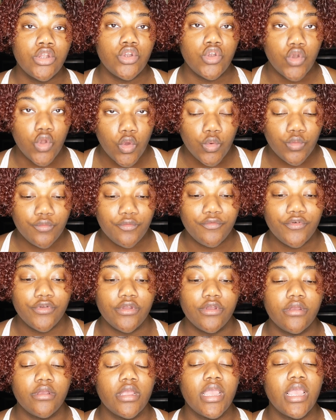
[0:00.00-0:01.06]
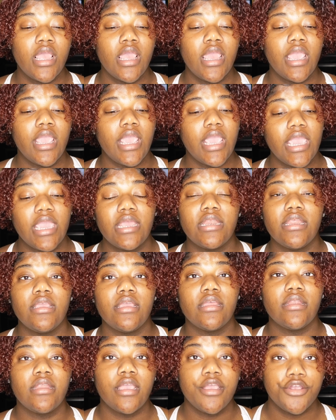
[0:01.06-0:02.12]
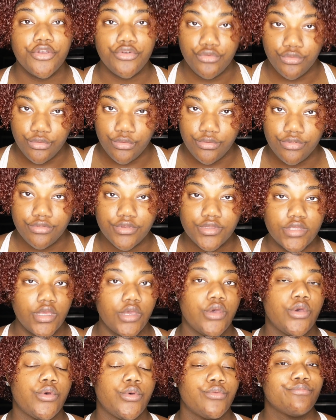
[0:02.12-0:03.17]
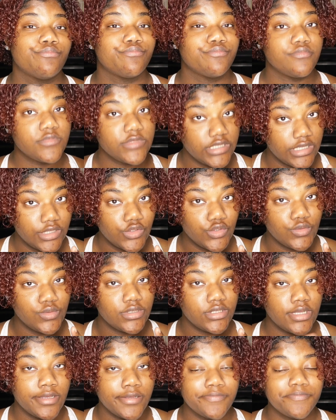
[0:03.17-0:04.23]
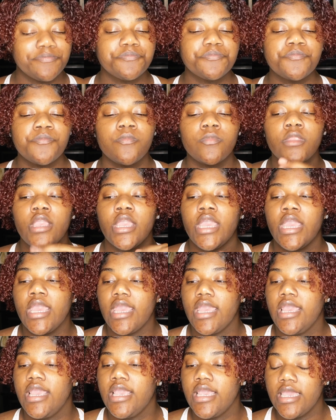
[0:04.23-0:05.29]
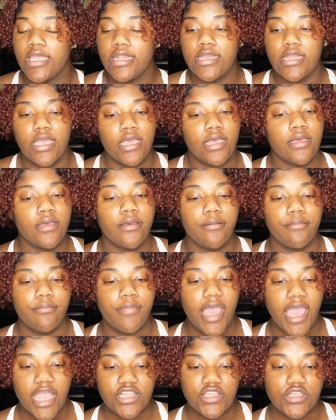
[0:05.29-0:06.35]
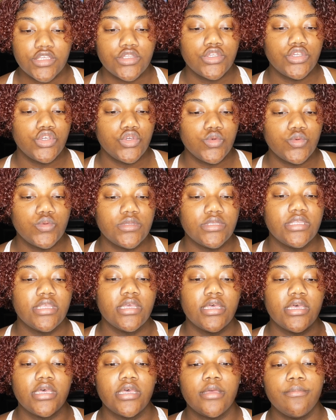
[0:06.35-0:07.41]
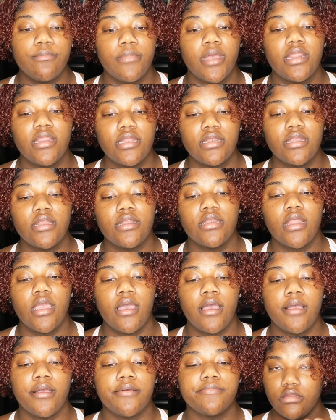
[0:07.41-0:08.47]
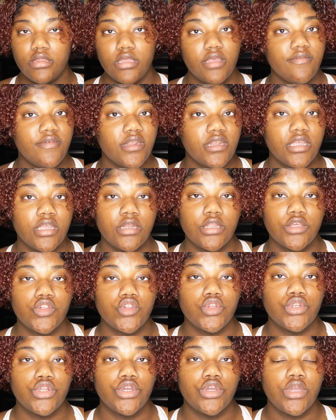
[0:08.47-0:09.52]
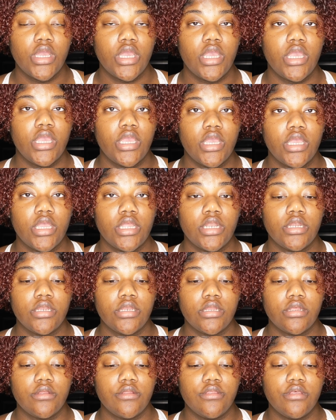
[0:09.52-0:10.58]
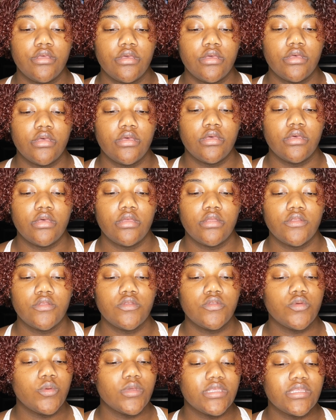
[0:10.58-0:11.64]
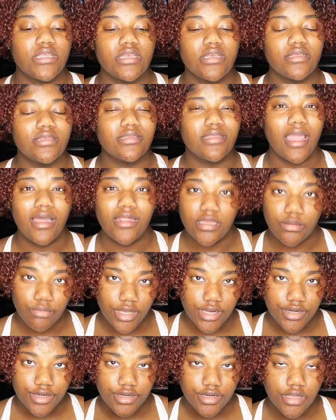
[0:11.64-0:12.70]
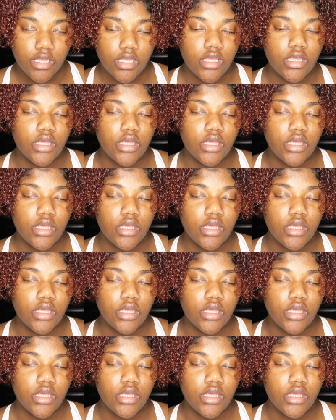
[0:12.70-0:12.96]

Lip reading: known for aiding in hair growth, so get you some. And I just use the Melanin leave-in conditioner and the twisting styling butter.